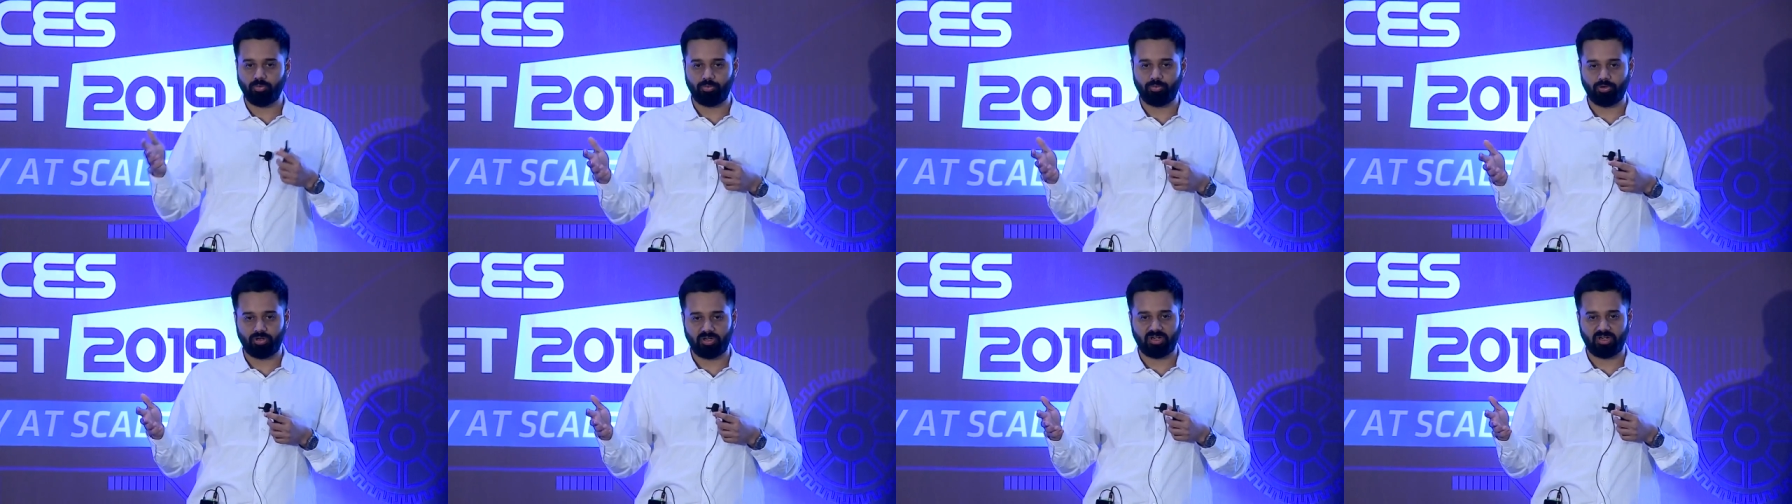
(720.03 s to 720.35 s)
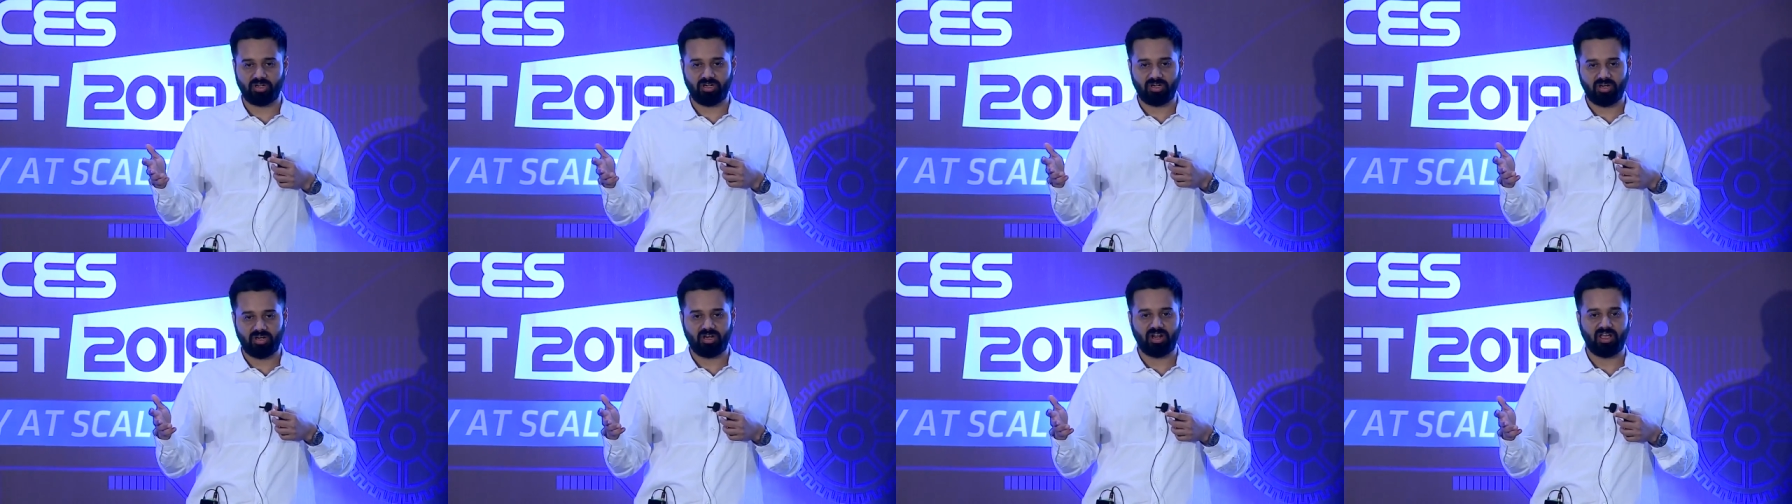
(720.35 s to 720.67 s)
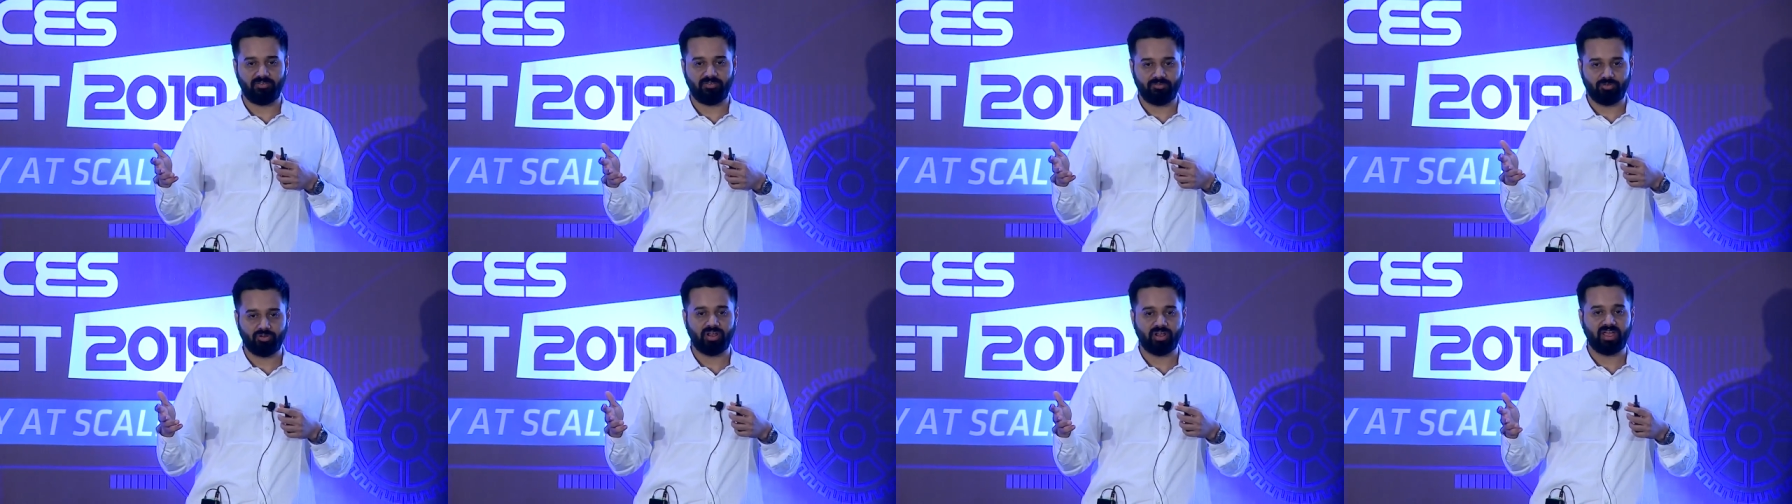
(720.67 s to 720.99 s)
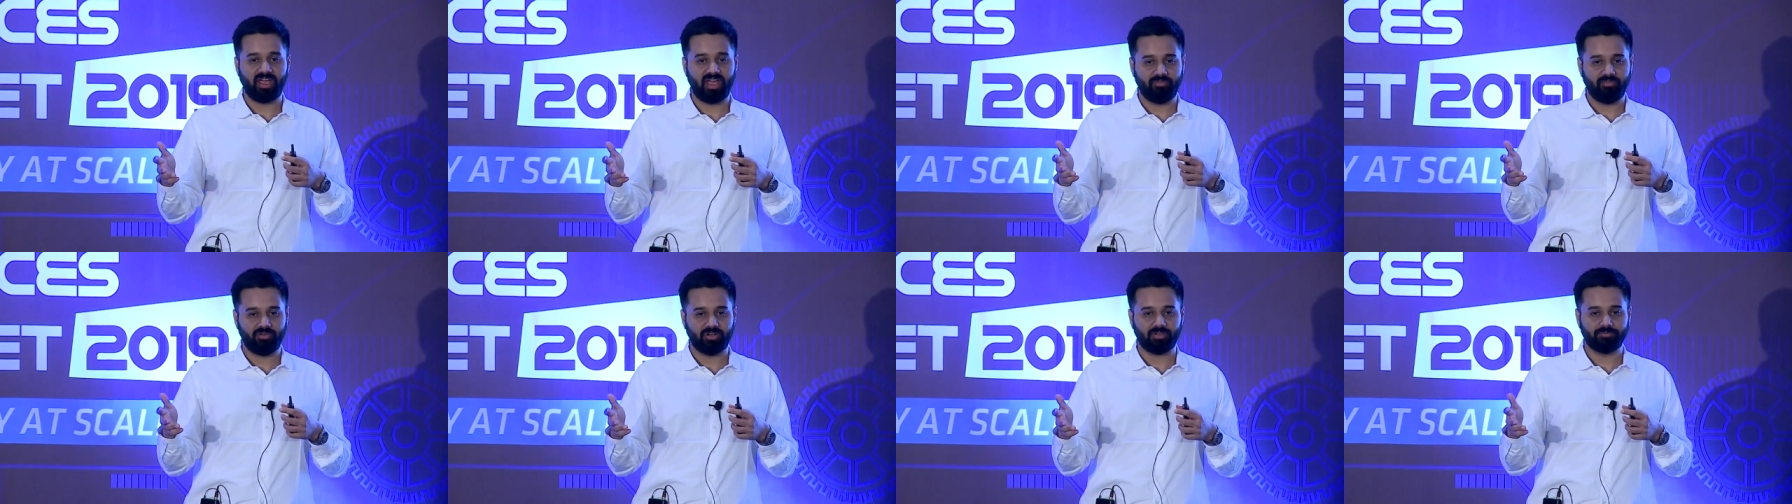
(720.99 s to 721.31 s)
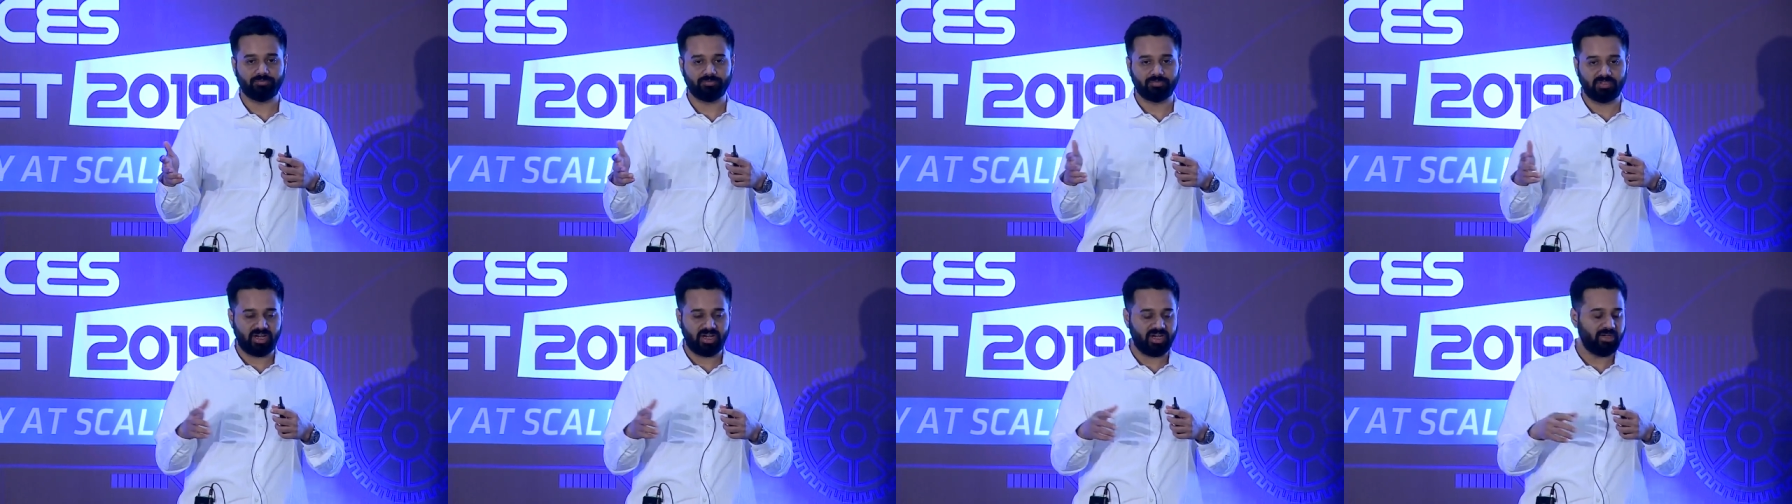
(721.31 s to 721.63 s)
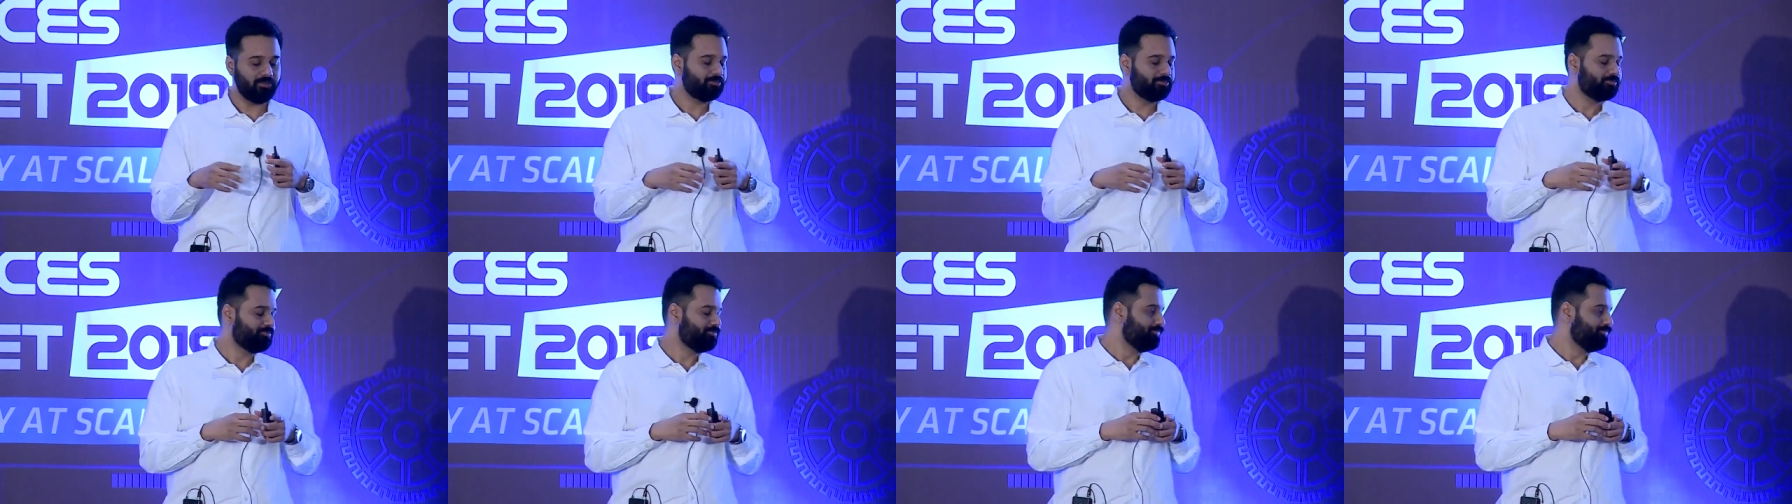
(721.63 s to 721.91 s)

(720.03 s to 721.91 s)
put it in deny forever, right?